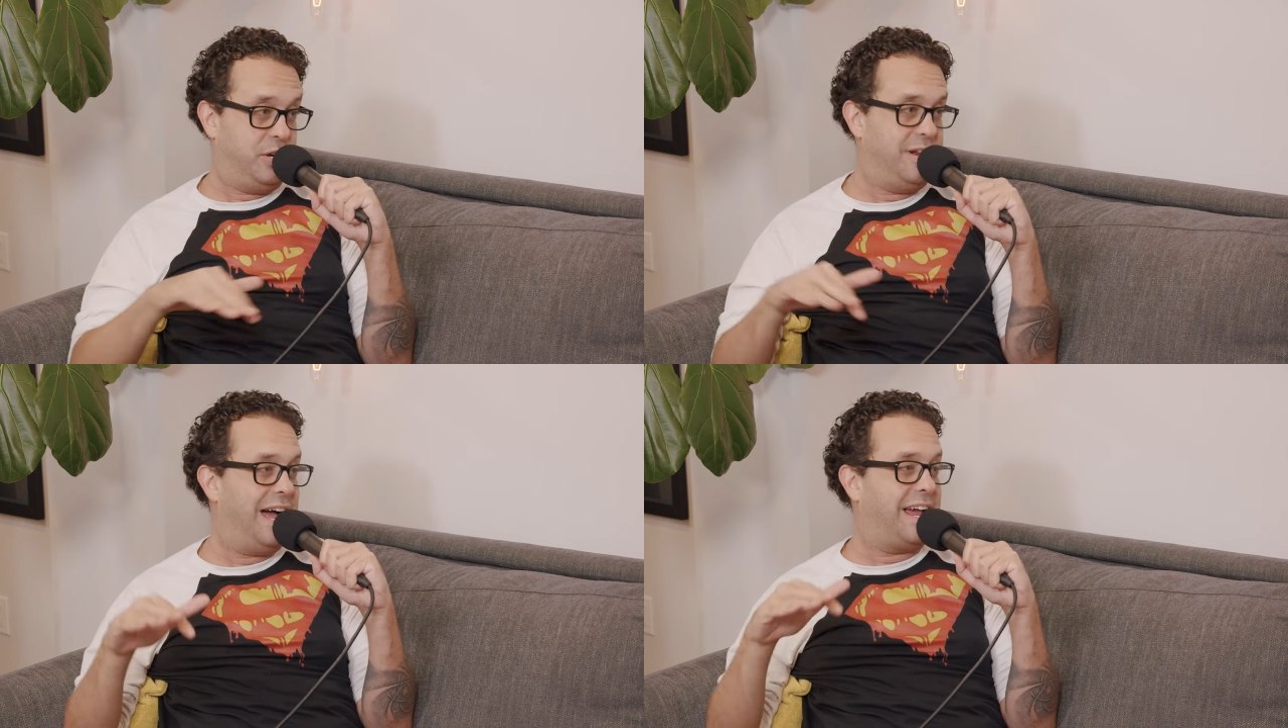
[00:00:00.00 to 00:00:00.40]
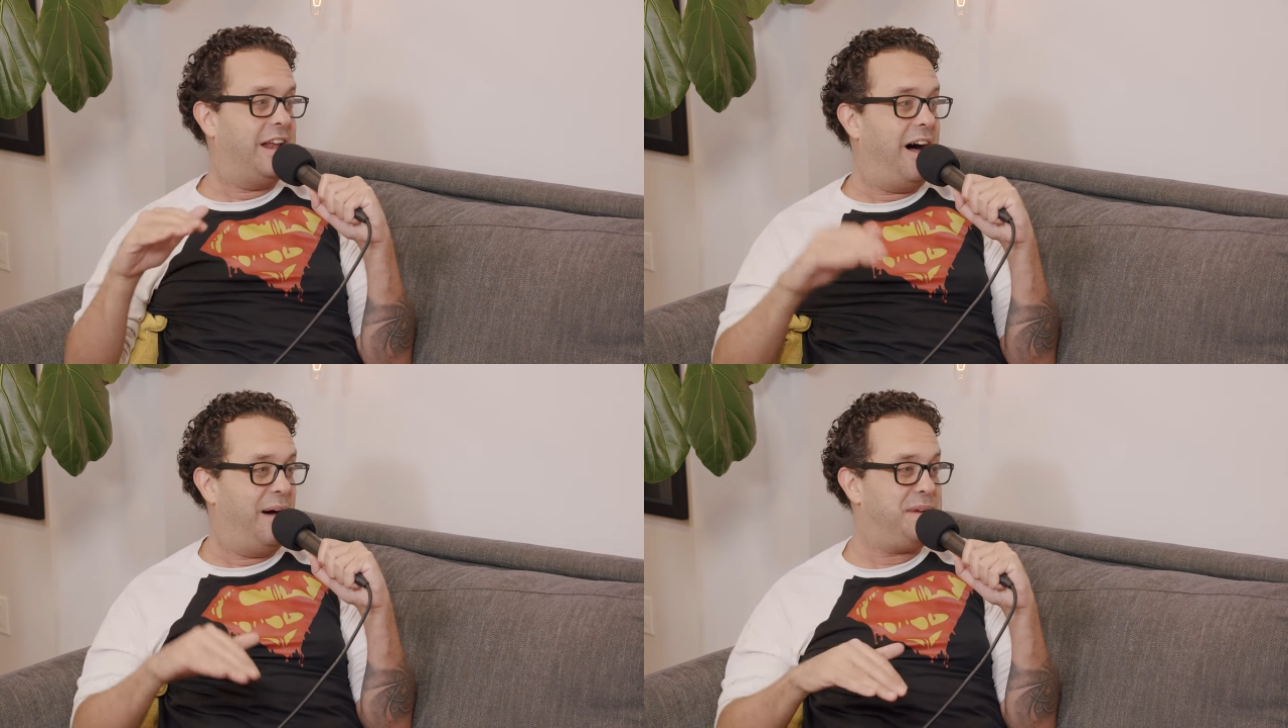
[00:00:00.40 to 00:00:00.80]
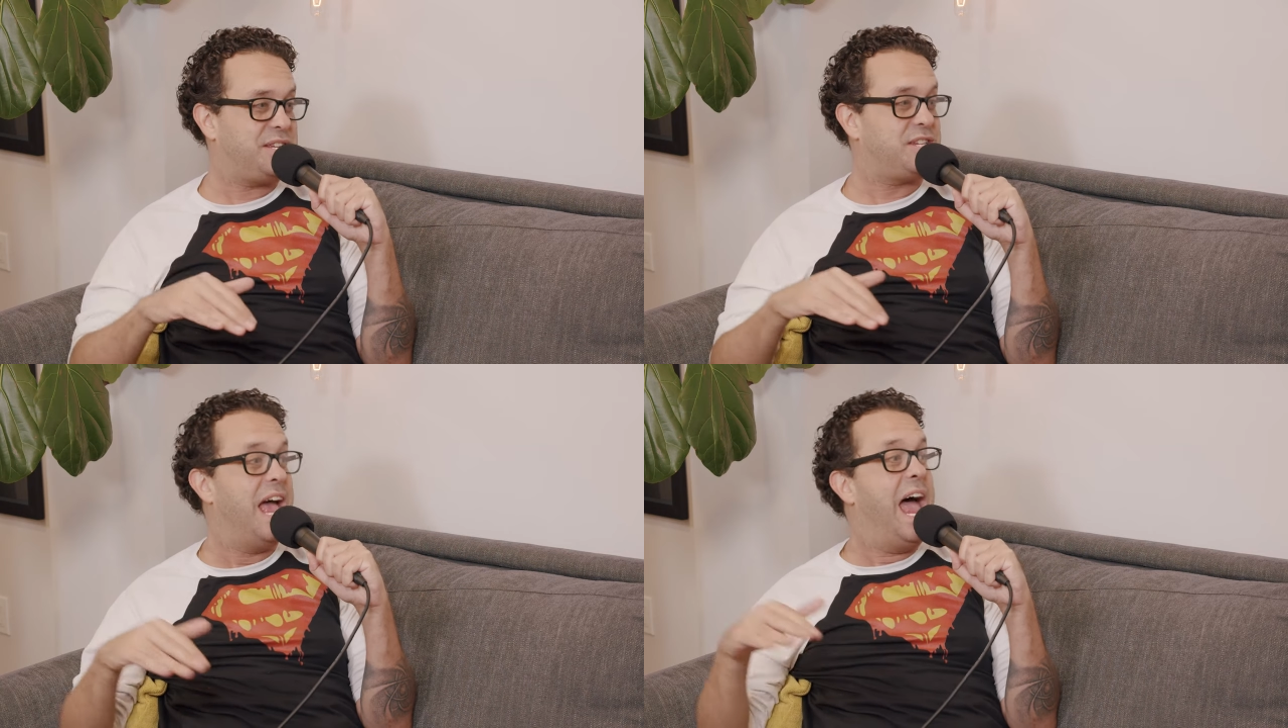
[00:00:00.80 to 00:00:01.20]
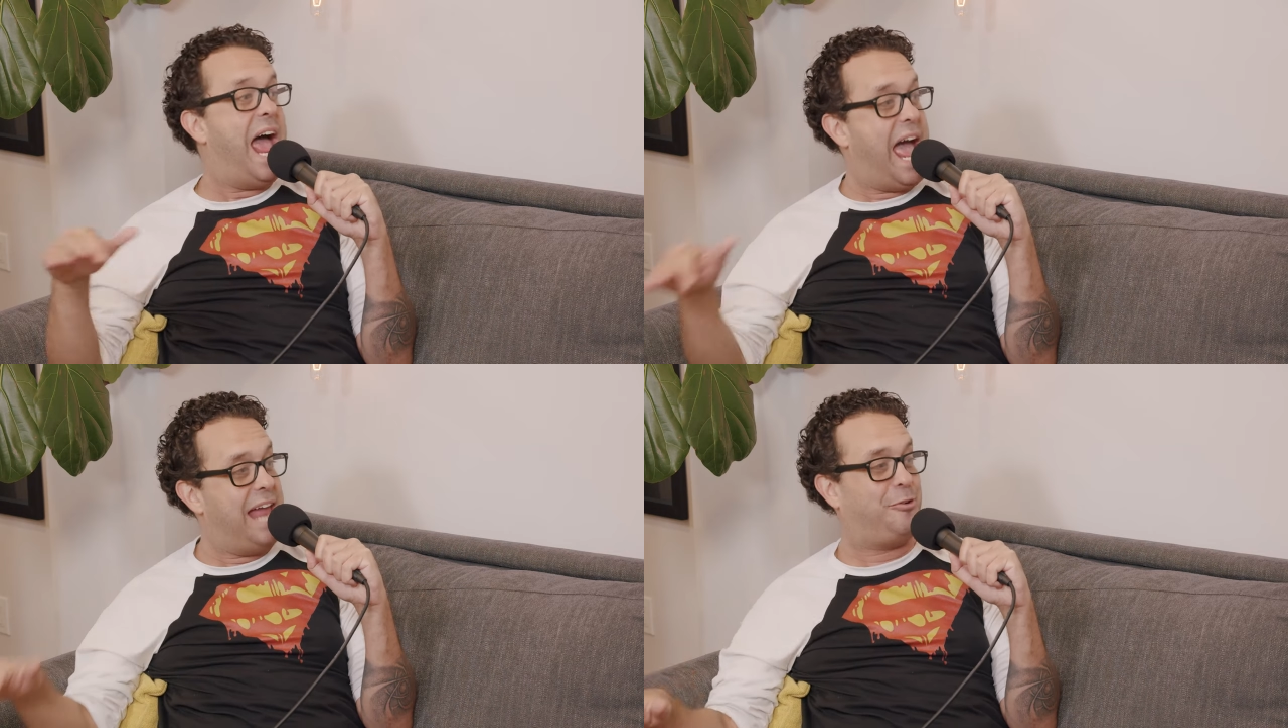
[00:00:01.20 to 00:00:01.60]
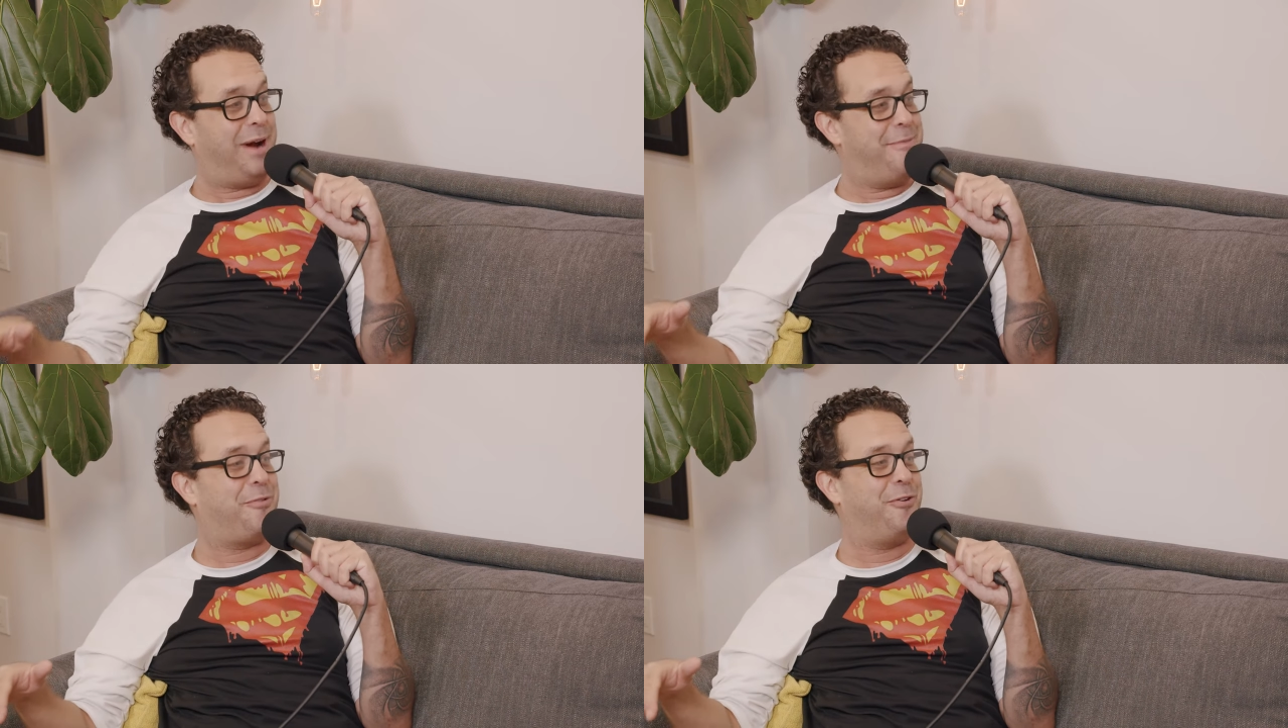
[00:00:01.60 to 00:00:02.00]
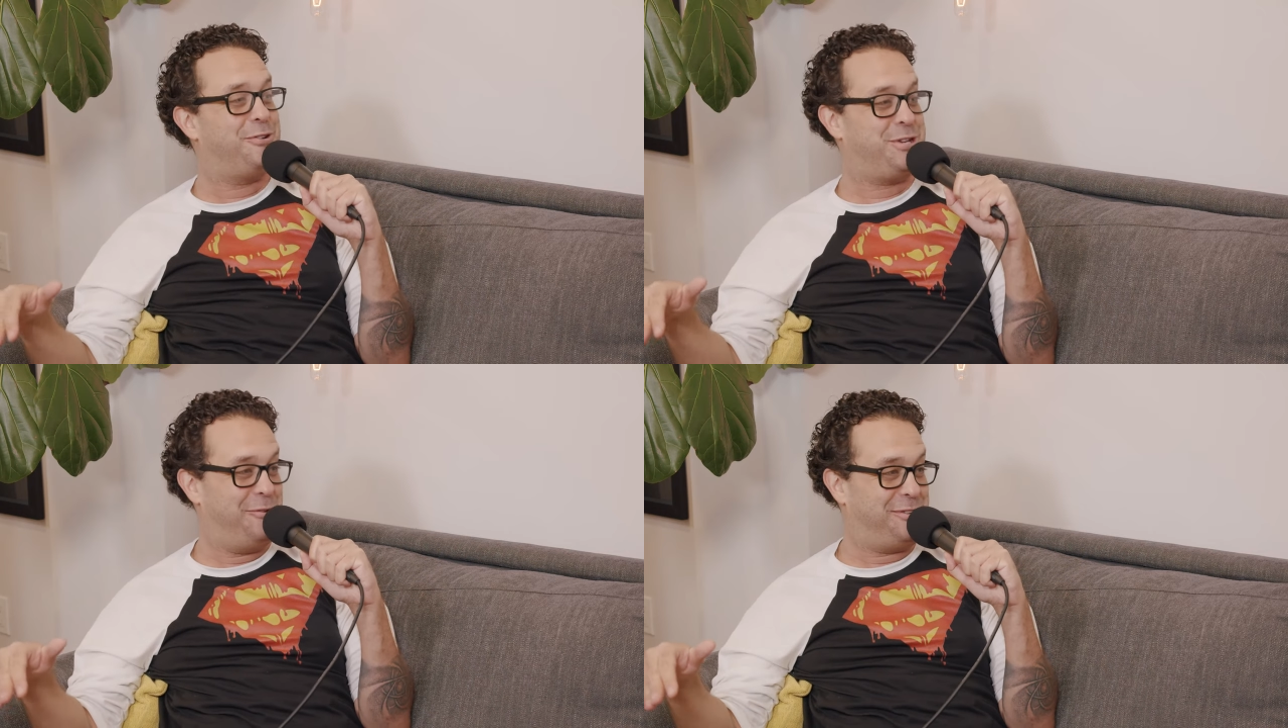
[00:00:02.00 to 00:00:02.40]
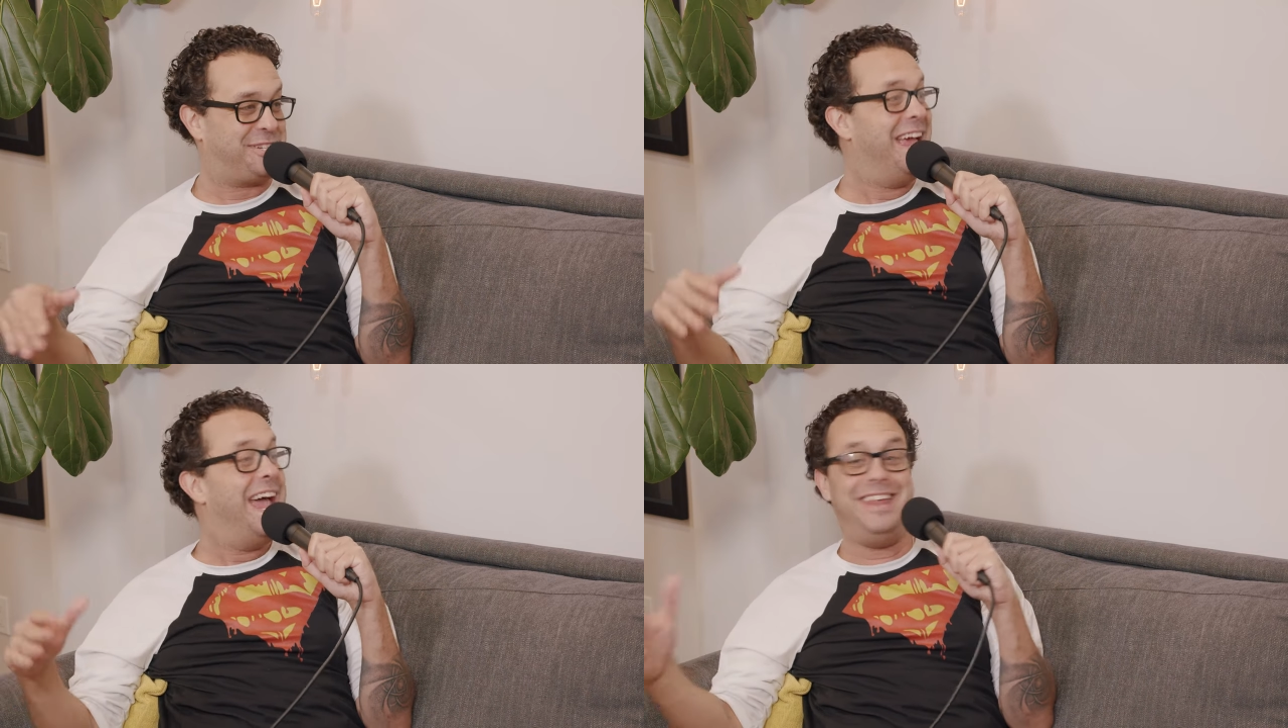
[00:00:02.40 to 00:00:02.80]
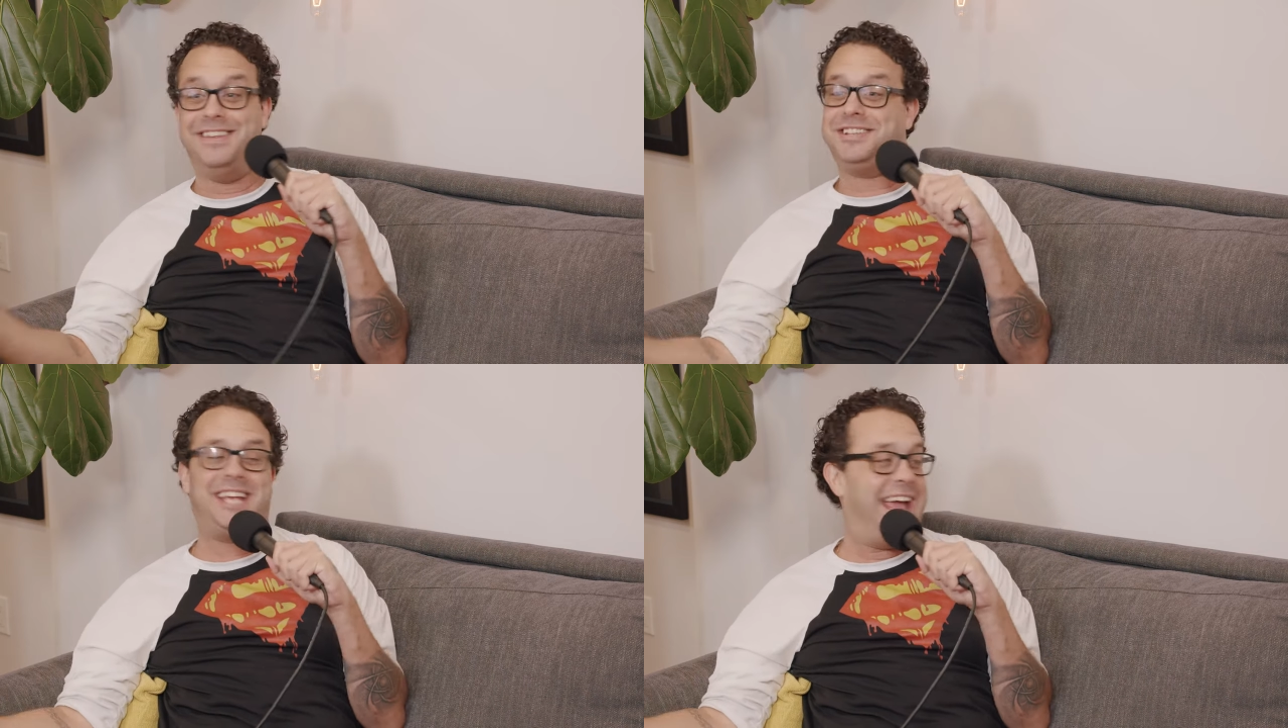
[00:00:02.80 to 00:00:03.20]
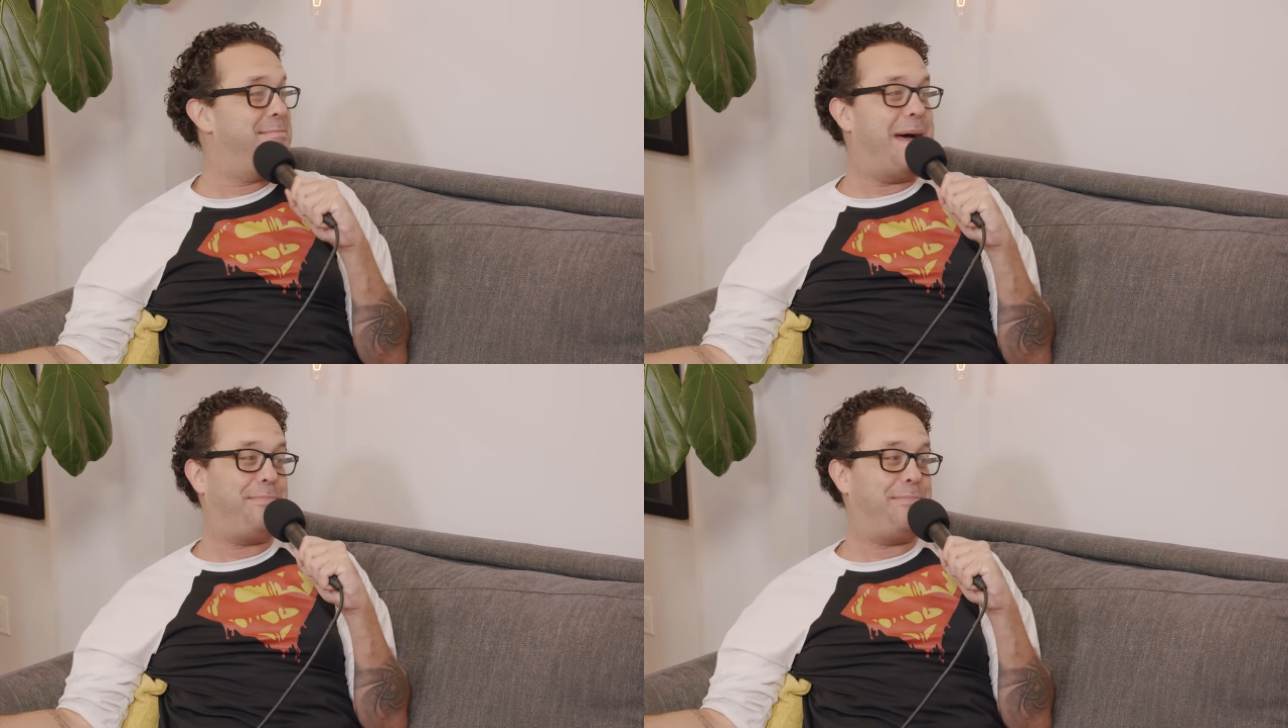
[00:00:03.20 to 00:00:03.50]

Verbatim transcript: You're knocking hummus and grapefruit juice in the same